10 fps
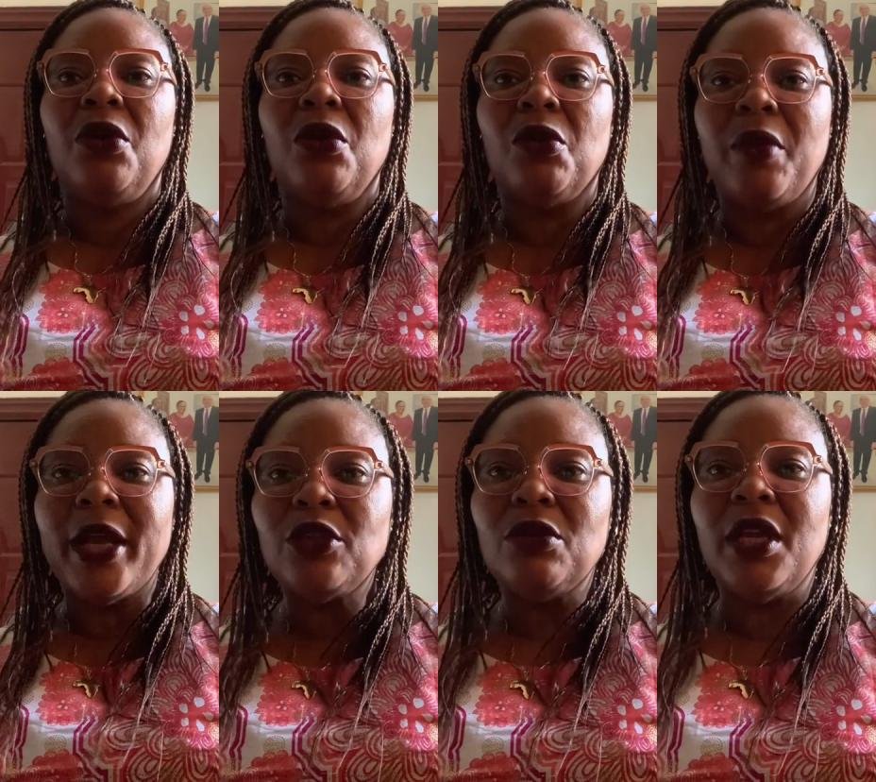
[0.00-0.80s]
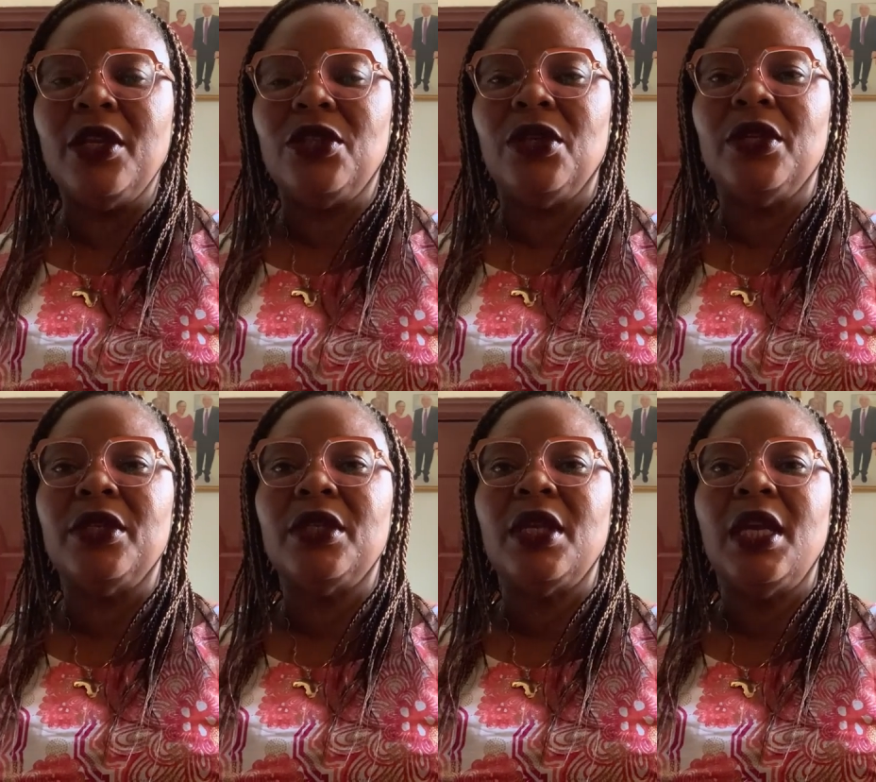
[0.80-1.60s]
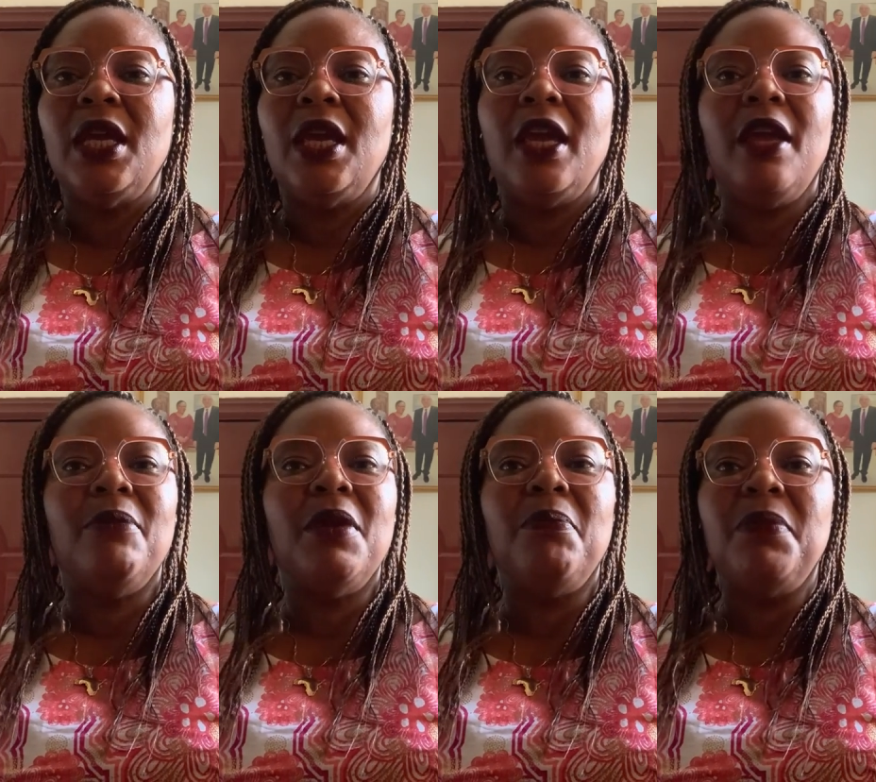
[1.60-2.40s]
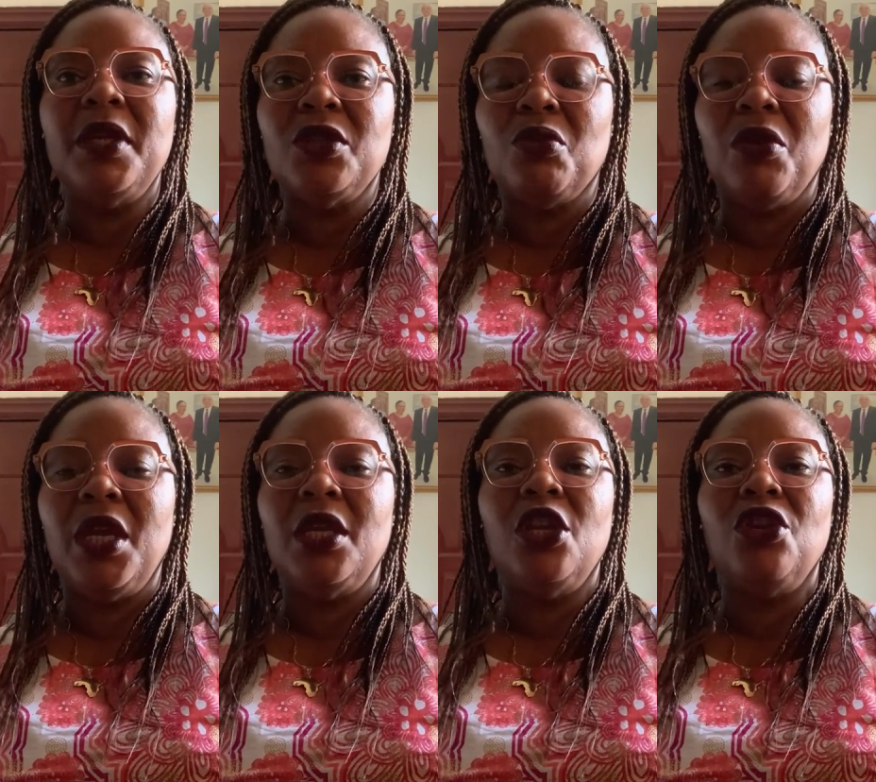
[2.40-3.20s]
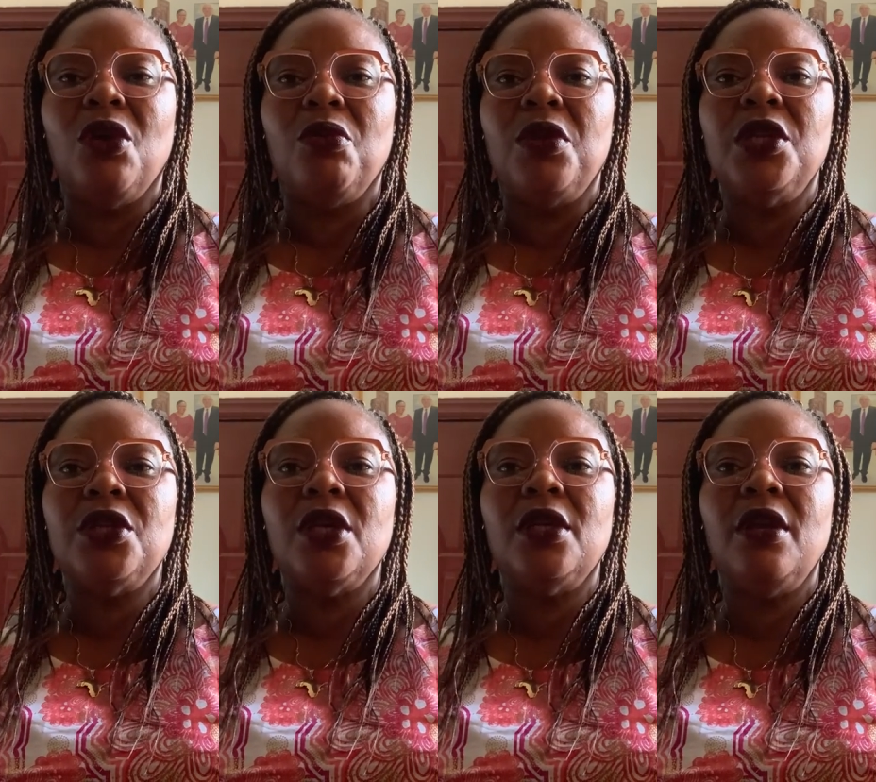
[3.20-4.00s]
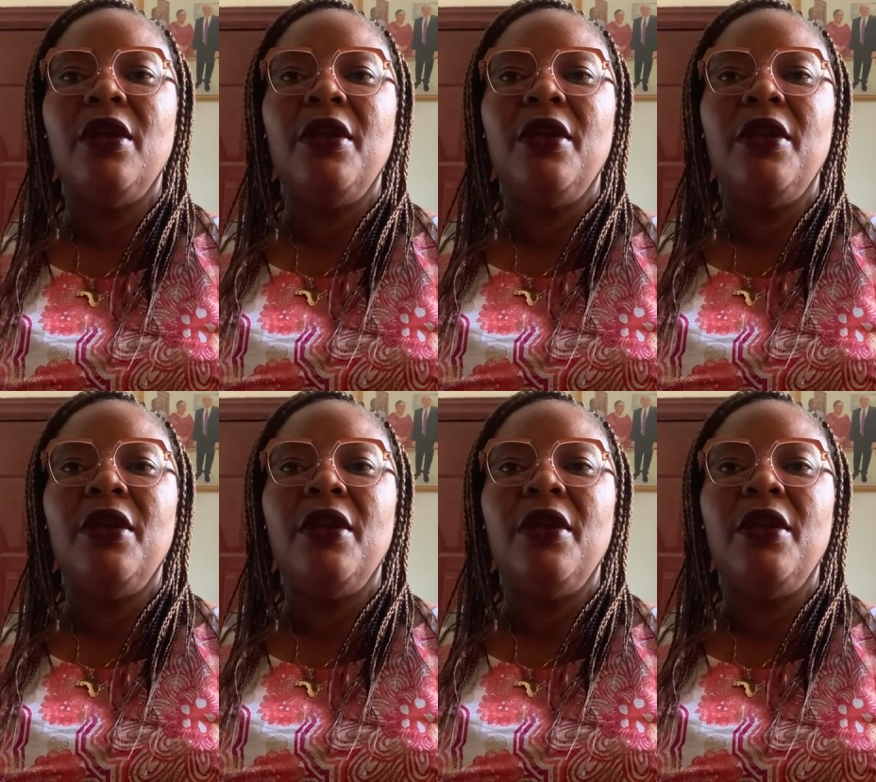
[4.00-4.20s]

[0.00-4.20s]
Congratulations, and may peace reign in your region,